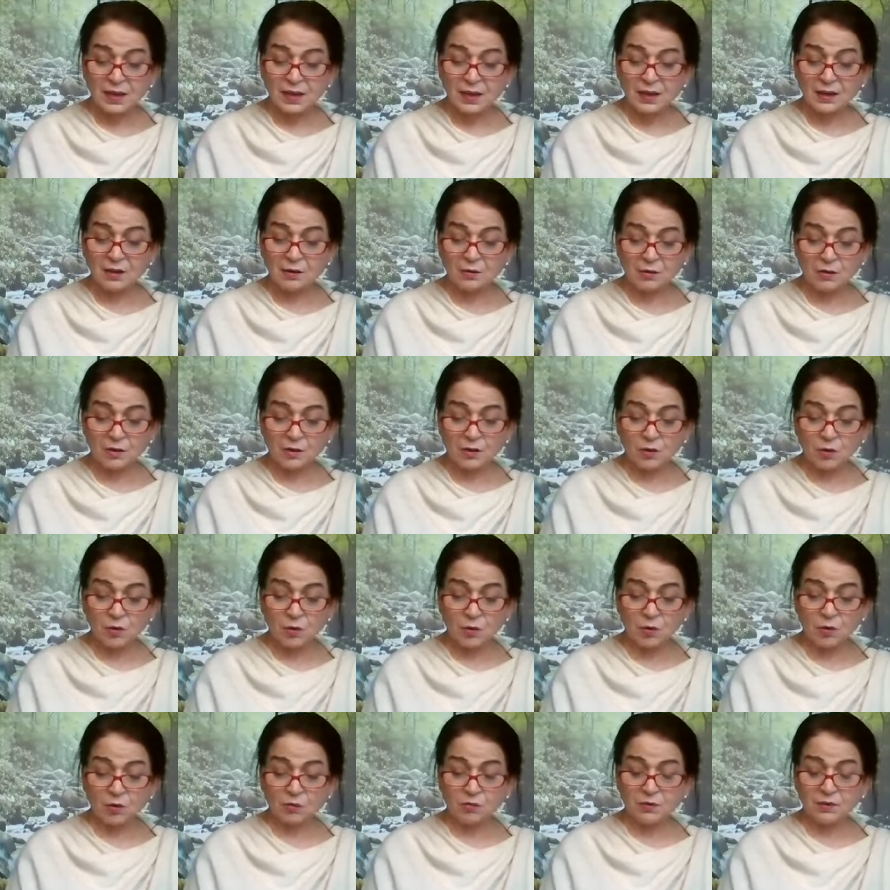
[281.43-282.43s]
And
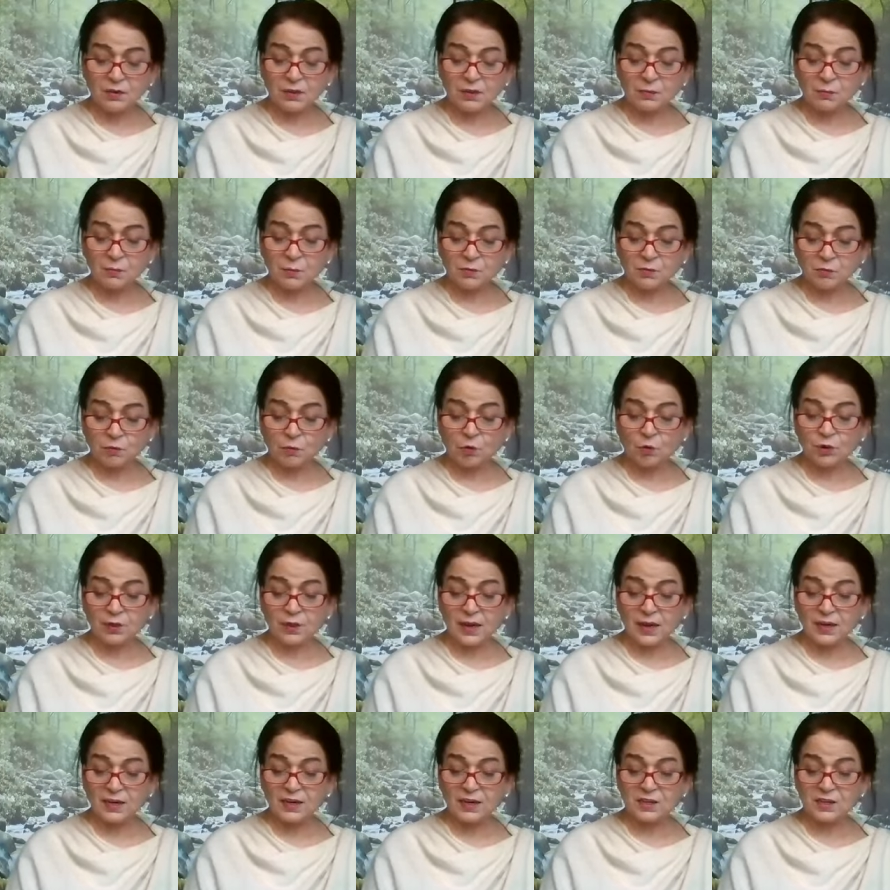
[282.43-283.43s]
over before
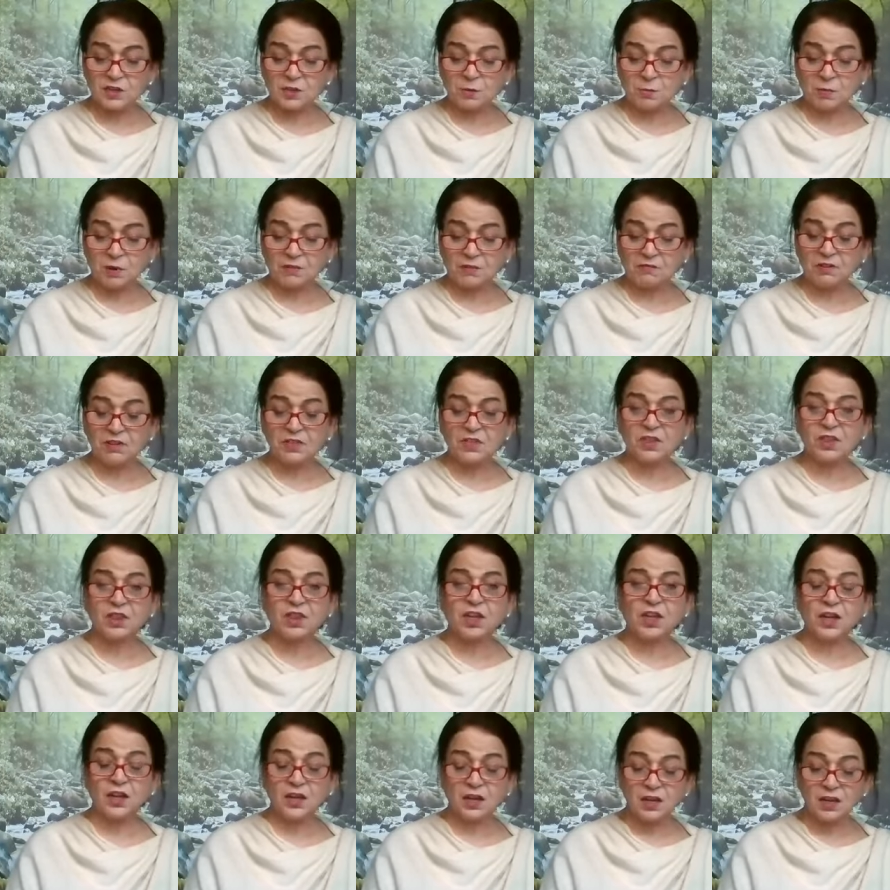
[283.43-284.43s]
that is
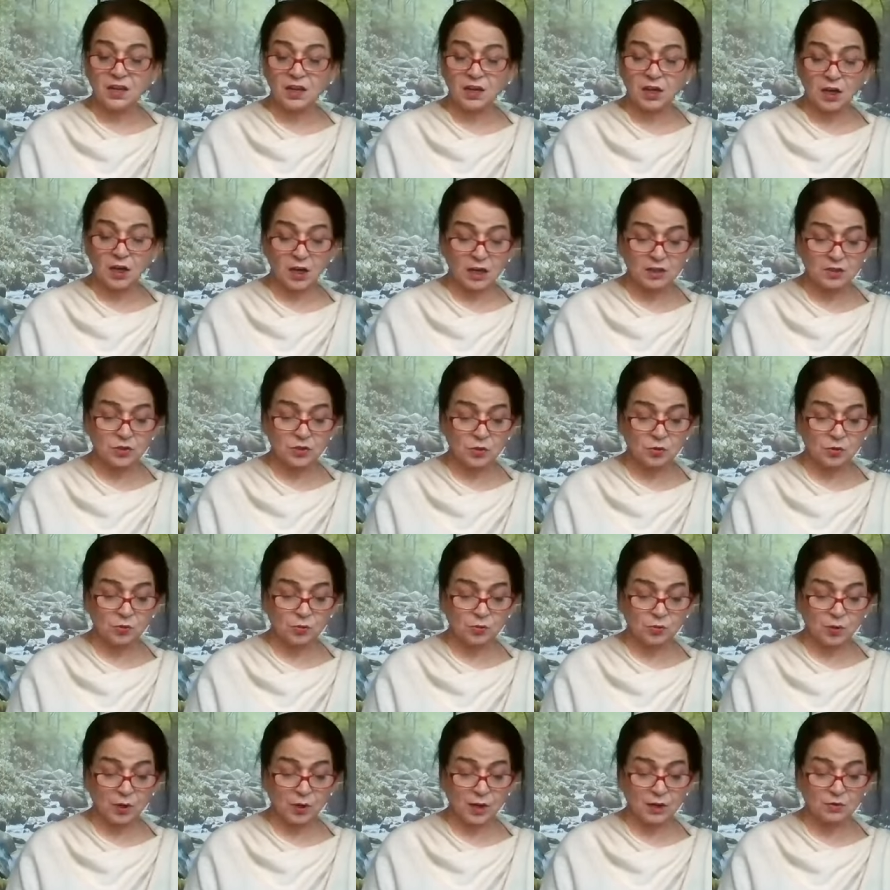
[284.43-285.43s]
Bhavanti
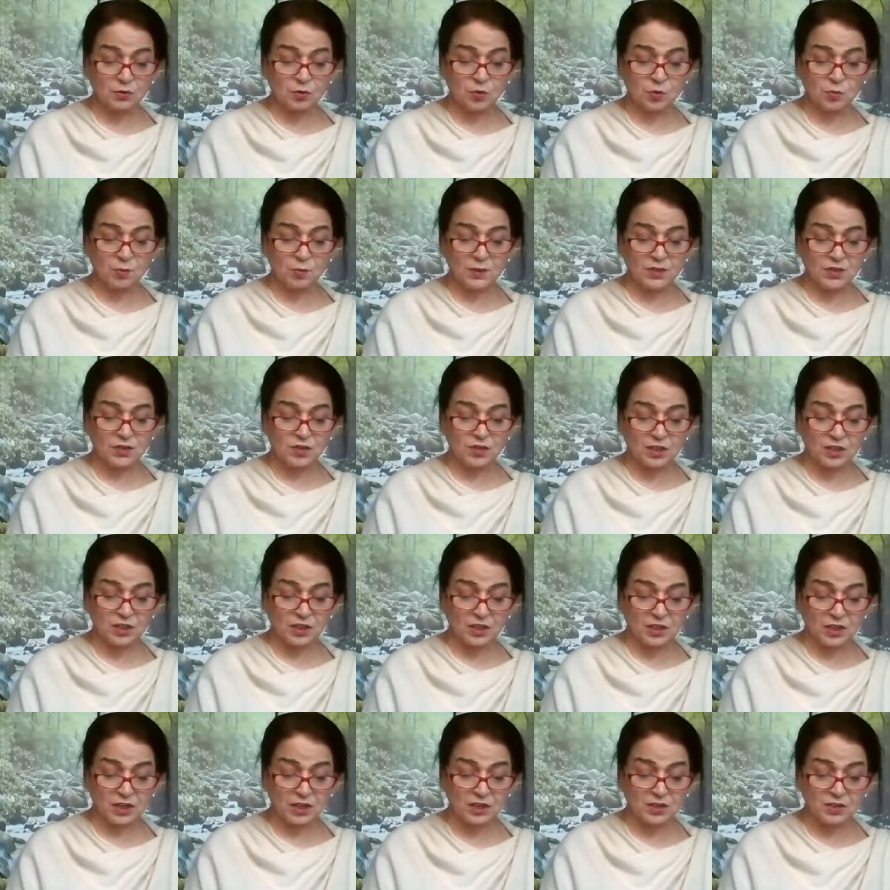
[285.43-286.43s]
Asu. Asu means
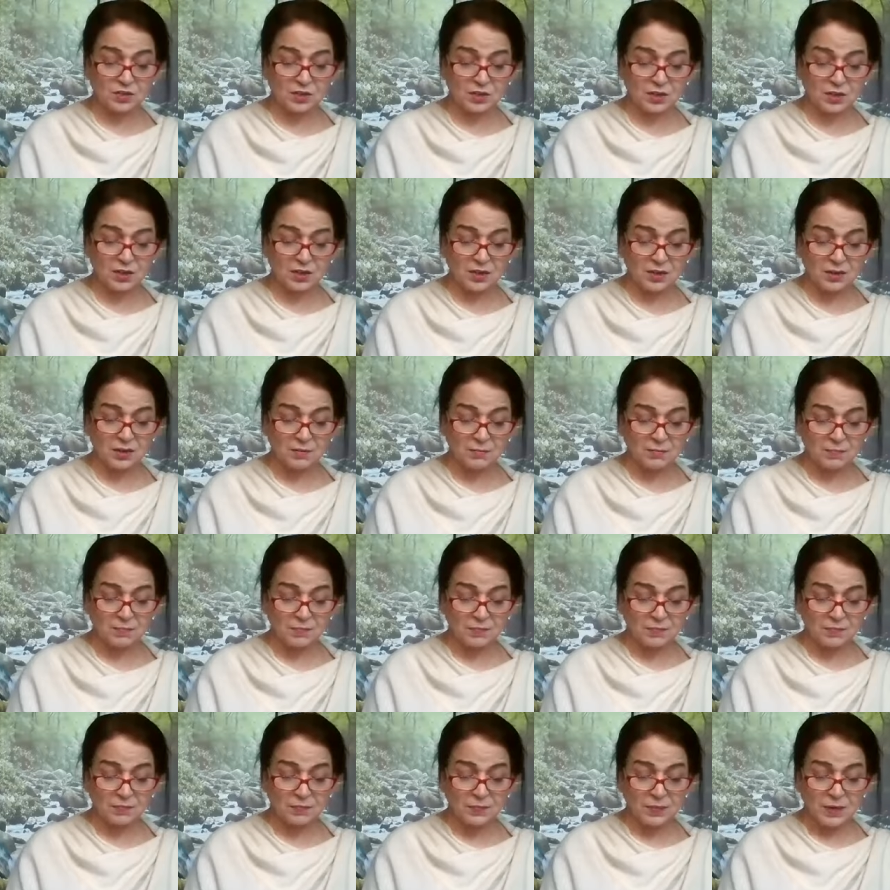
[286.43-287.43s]
in these.
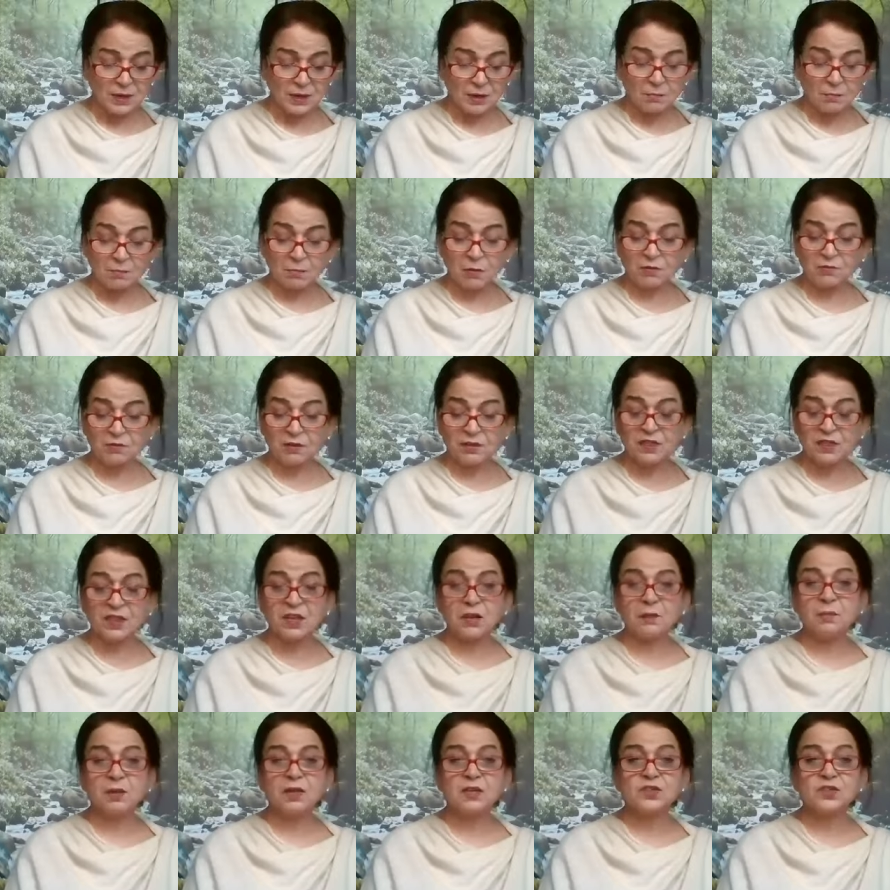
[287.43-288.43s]

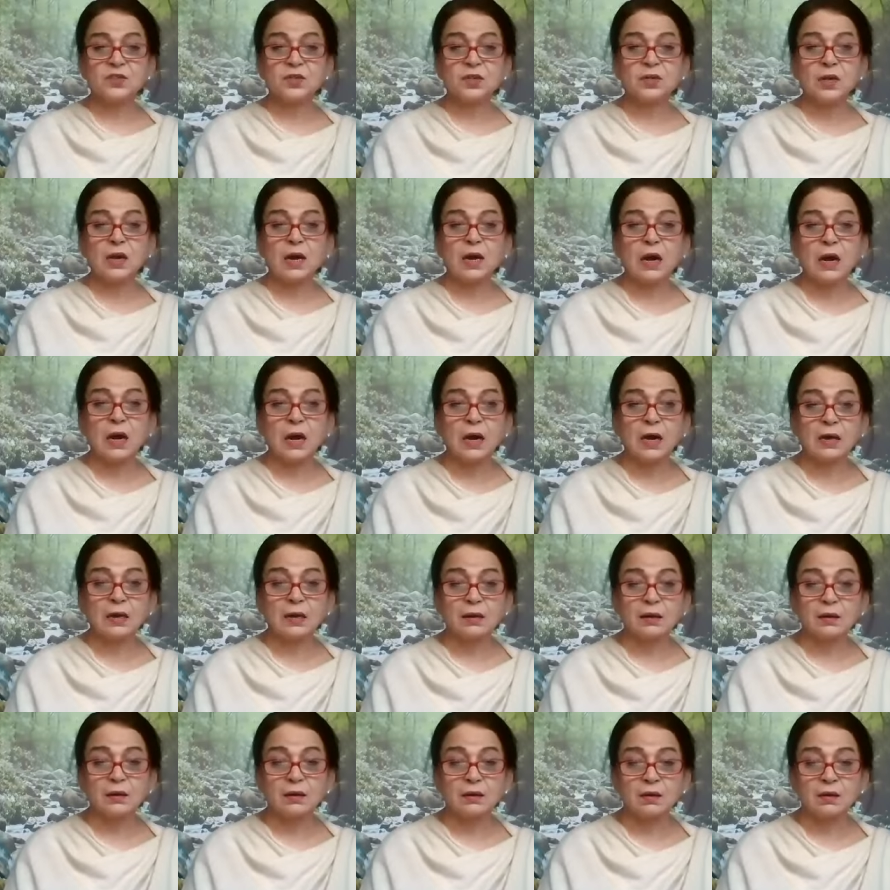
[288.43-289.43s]
Bhavanti means
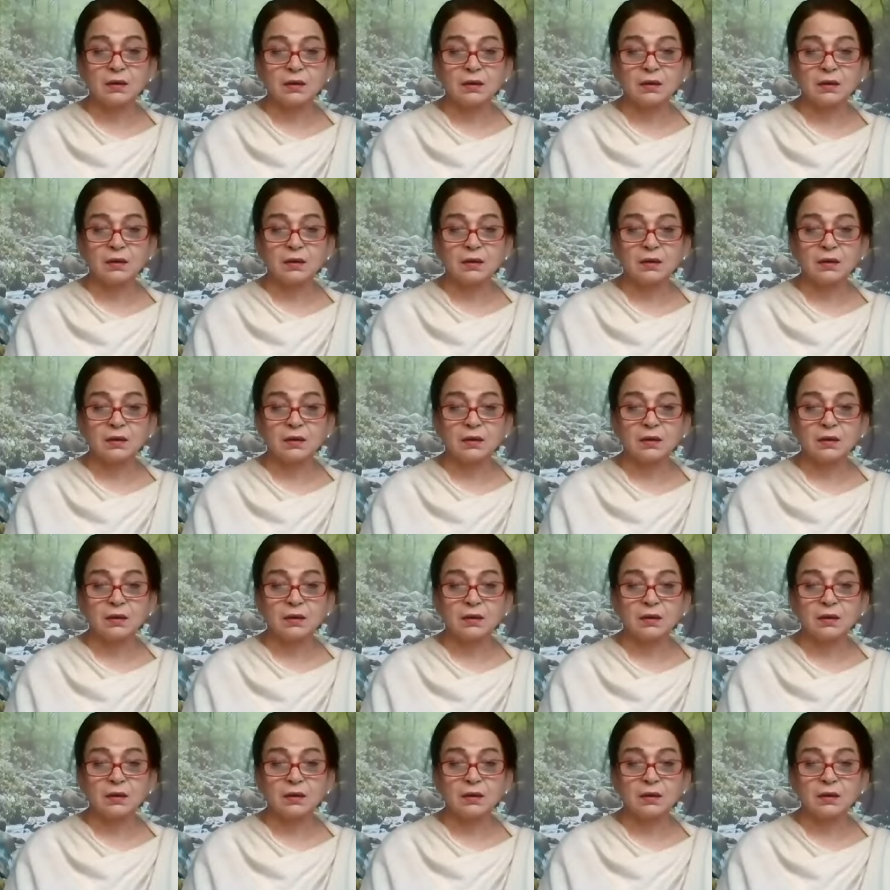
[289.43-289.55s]
are.